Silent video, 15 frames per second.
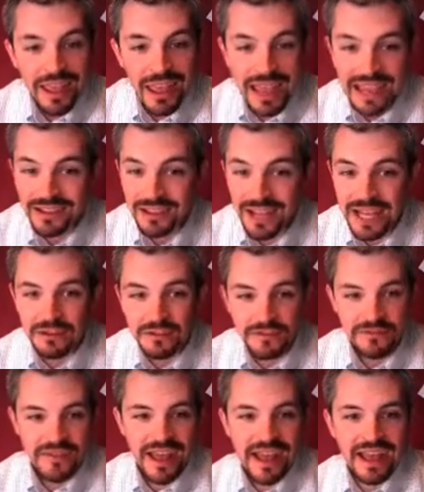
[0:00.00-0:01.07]
and later
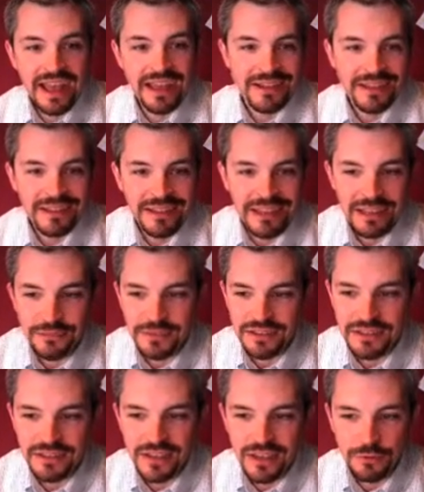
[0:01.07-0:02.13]
find the
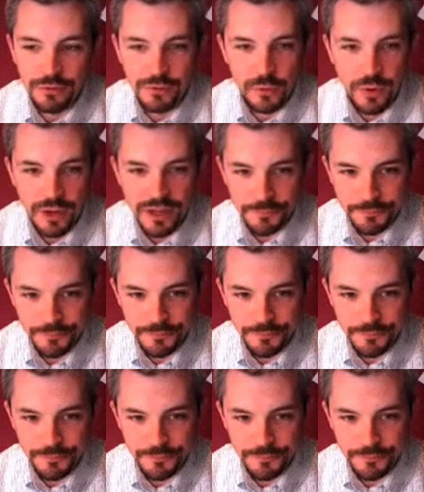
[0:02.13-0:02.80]
images that we want.